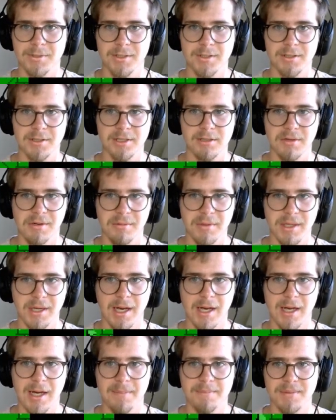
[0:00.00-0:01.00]
Let's see what we
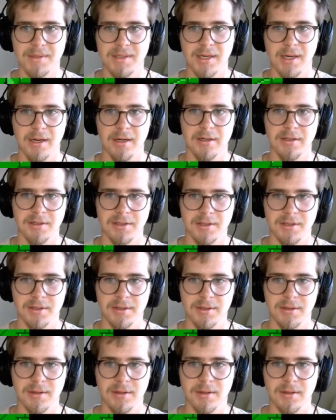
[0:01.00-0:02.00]
got upstairs.
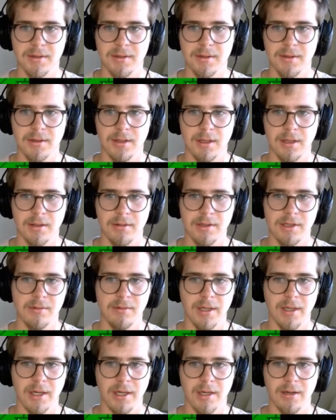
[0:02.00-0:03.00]
Uh, you
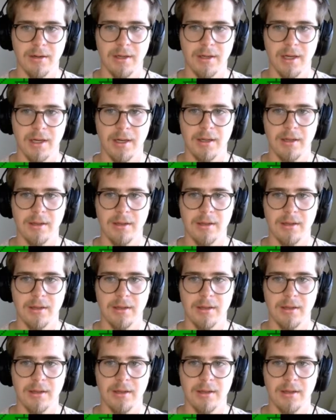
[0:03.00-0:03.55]
again, okay.